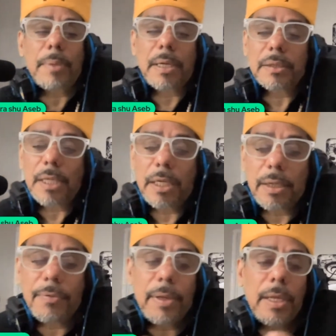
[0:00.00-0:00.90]
because
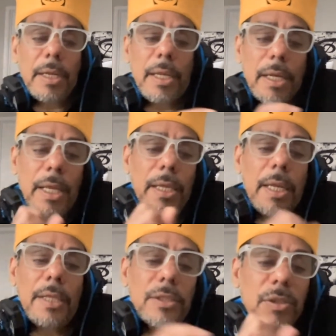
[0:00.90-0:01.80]

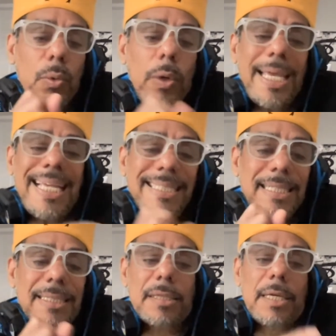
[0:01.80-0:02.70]
it squeezes.